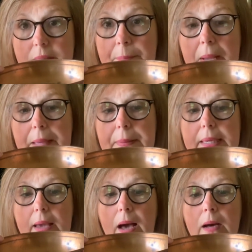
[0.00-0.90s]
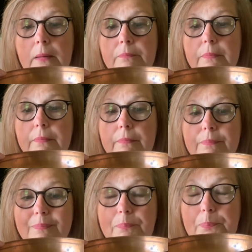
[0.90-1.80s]
maybe
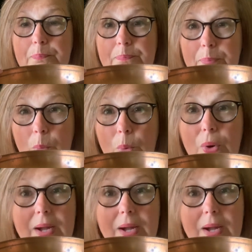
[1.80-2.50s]
pour